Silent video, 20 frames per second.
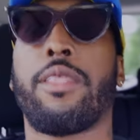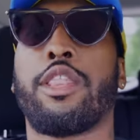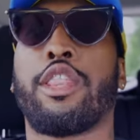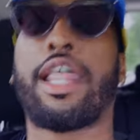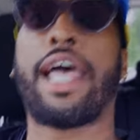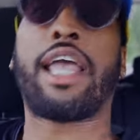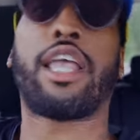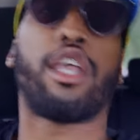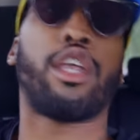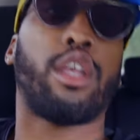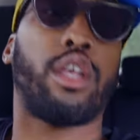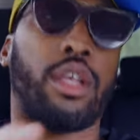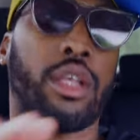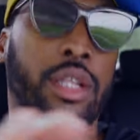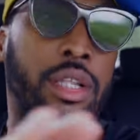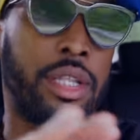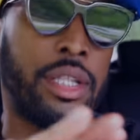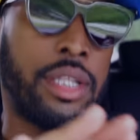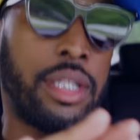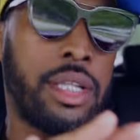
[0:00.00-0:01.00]
Like,
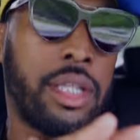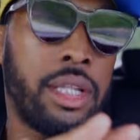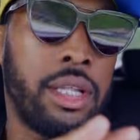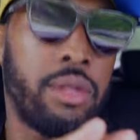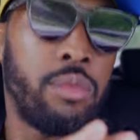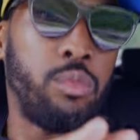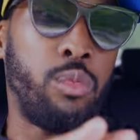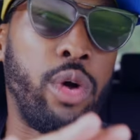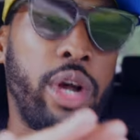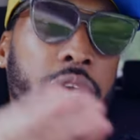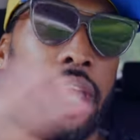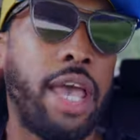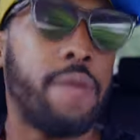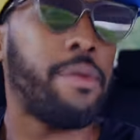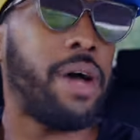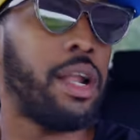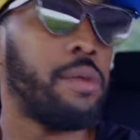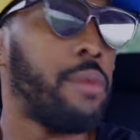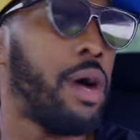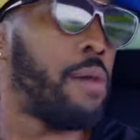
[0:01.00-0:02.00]
what
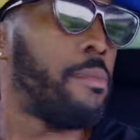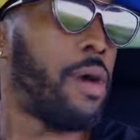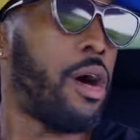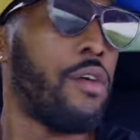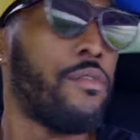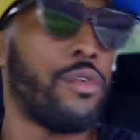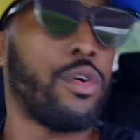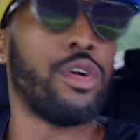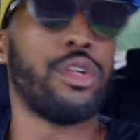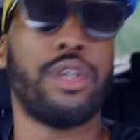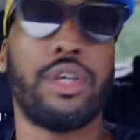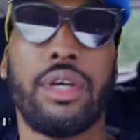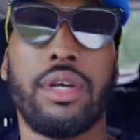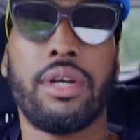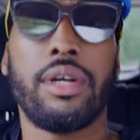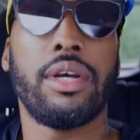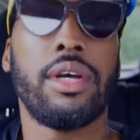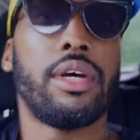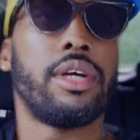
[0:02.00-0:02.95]
came out of my mouth earlier,